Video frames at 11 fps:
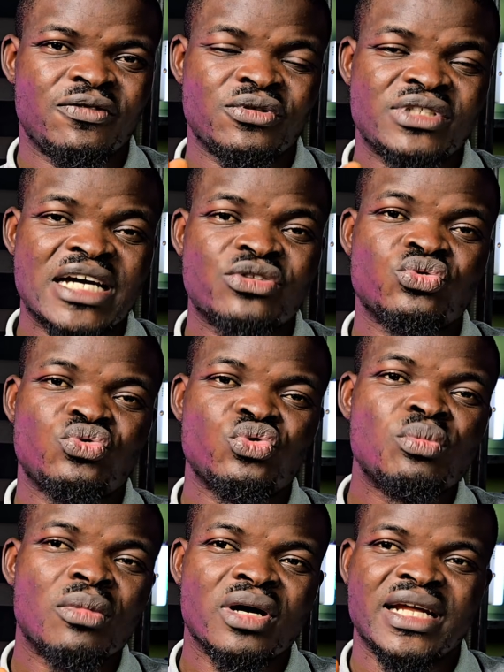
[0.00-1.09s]
If you try to
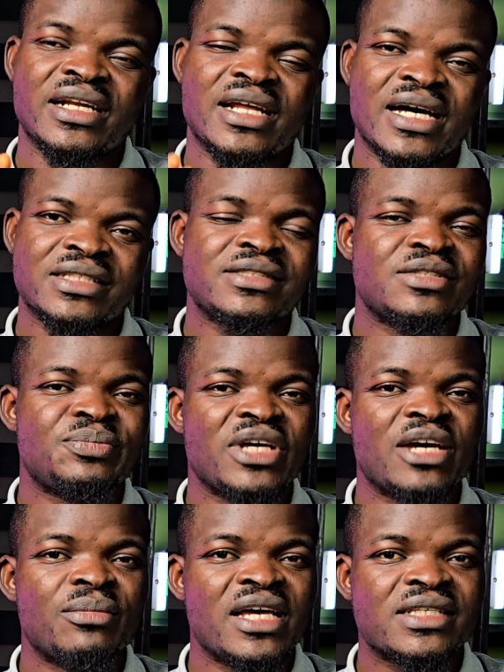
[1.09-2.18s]
do more than that, the
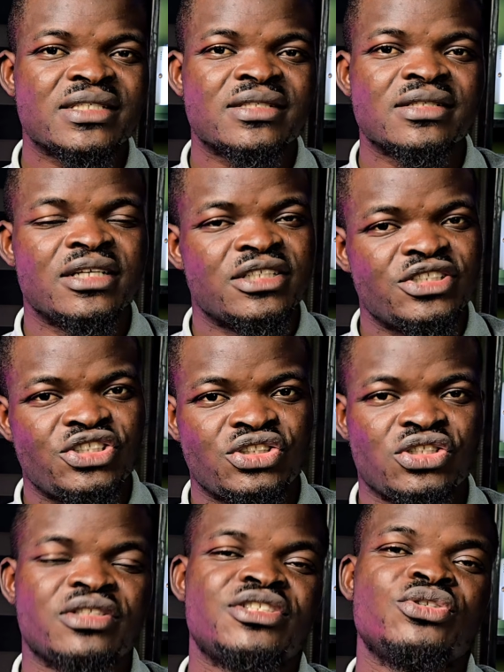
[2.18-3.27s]
BMS
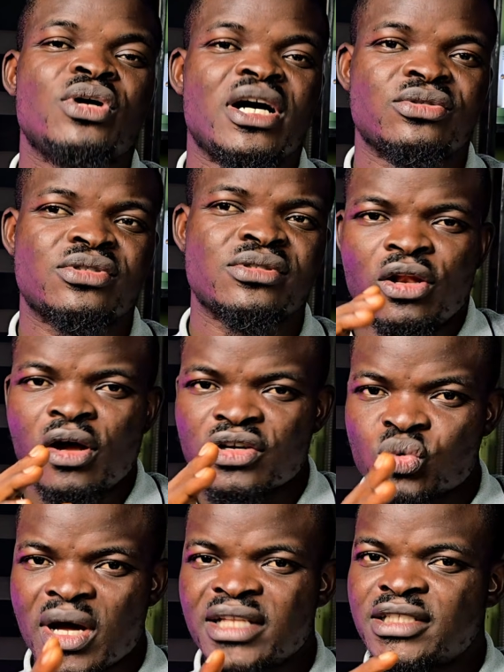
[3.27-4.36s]
shuts you out.
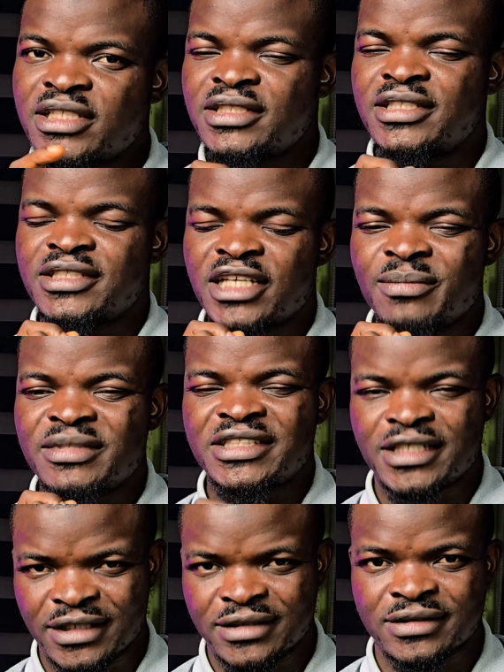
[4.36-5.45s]
Luxwatt did the same
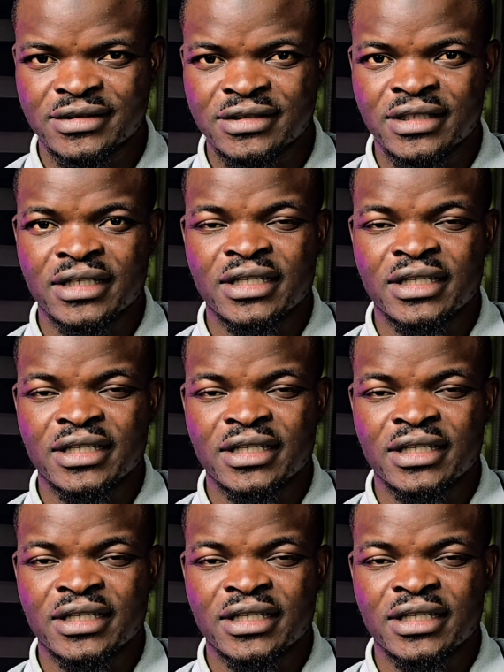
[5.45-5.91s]
thing.